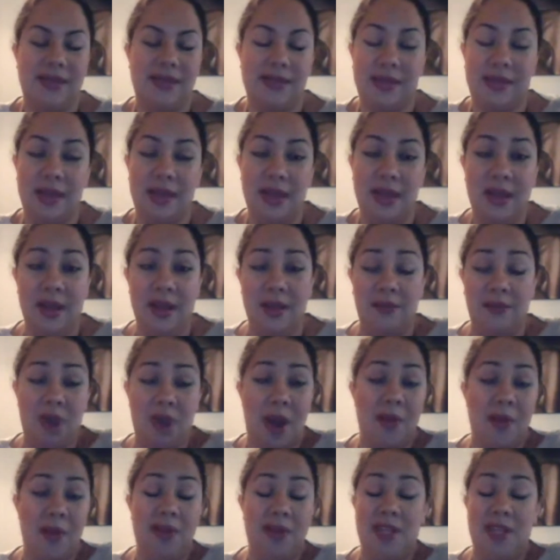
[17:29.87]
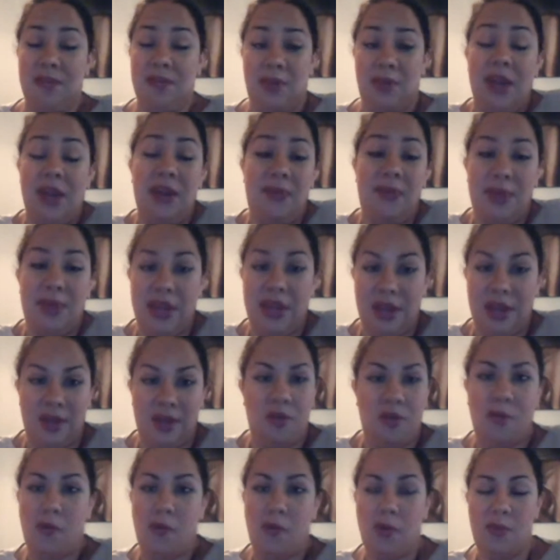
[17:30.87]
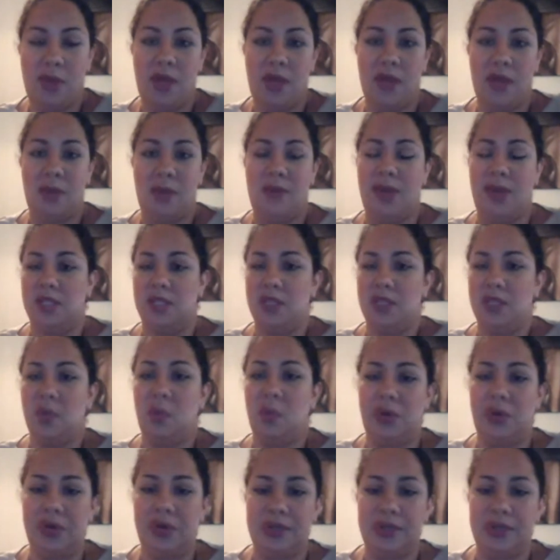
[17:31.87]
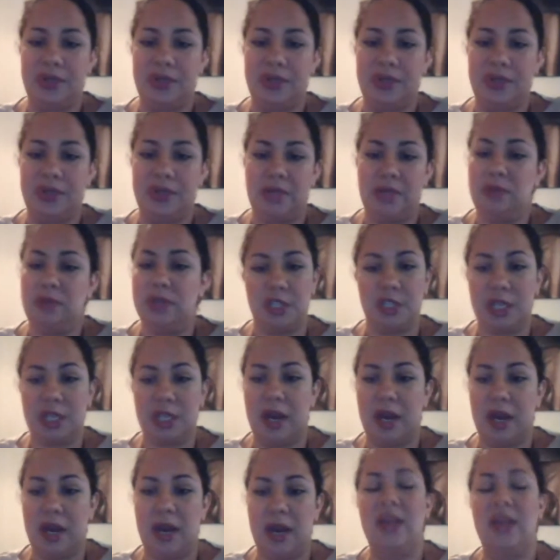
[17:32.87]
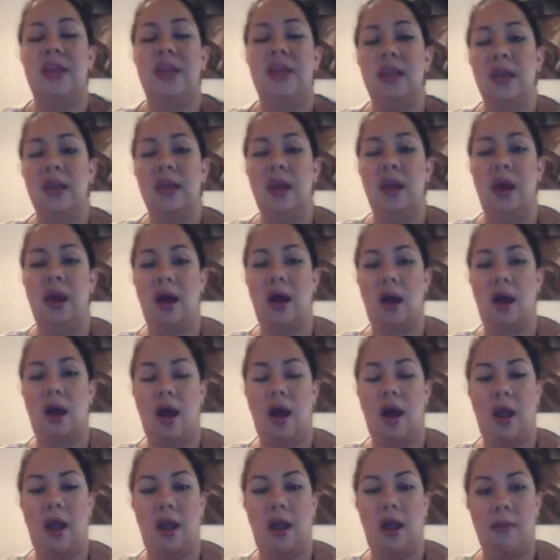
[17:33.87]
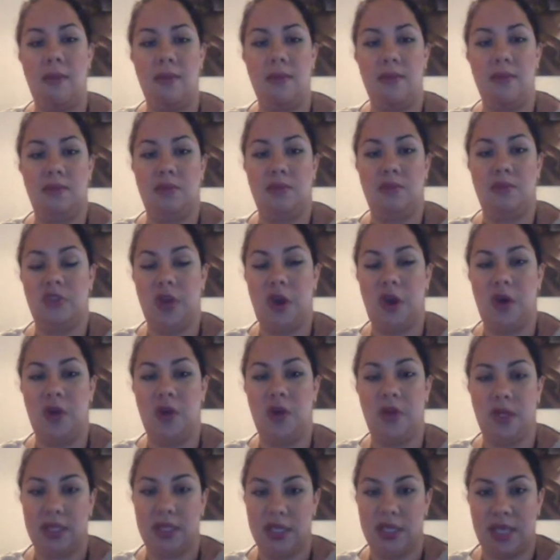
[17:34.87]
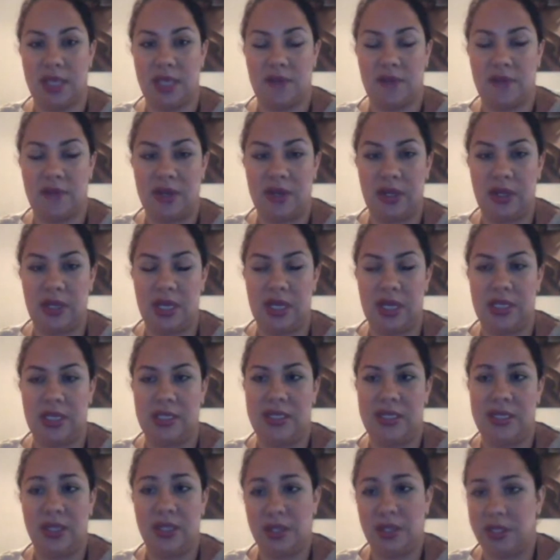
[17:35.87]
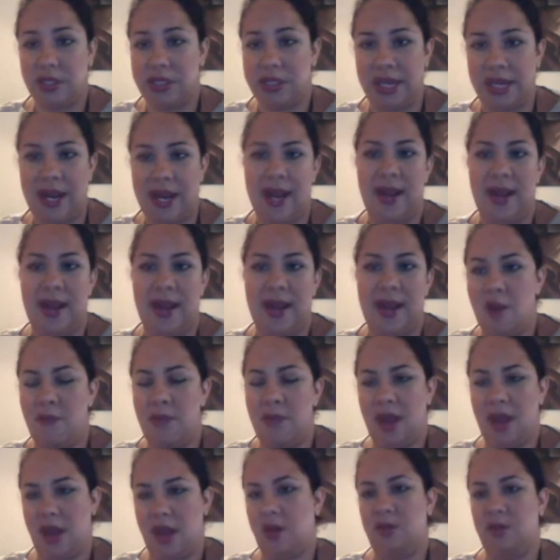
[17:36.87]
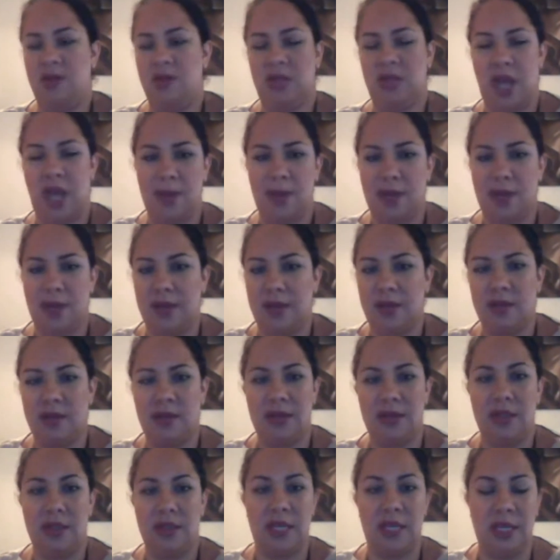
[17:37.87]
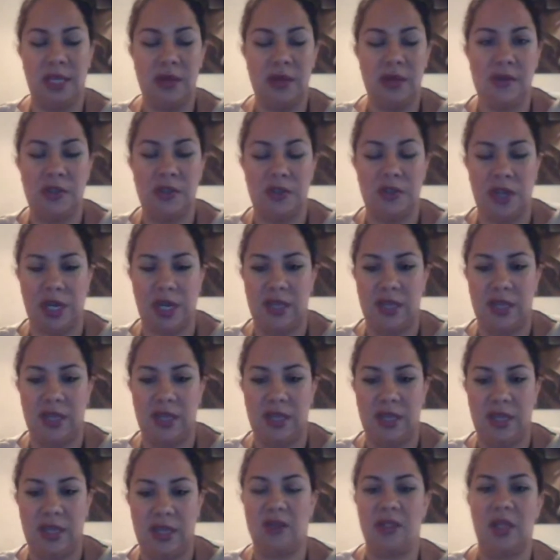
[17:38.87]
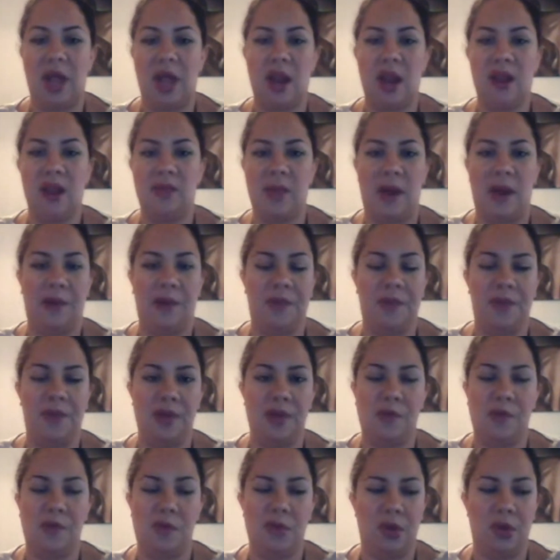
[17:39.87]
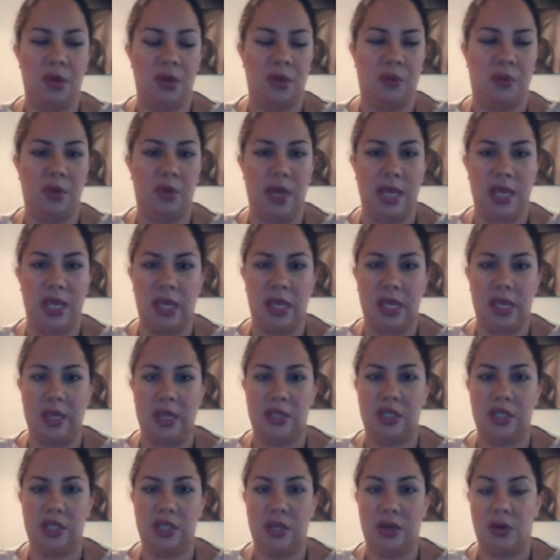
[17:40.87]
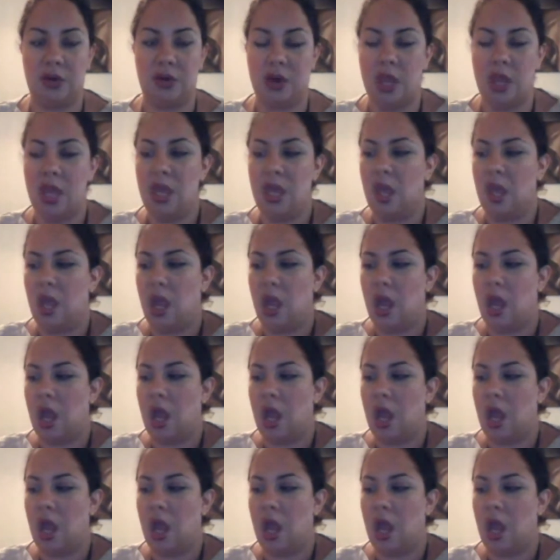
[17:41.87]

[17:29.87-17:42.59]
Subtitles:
That's probably the epitome of a woman in a man's world, is being in the military. So it's definitely still today a male-dominant industry, and I think there's a lot of them out there that women are breaking into.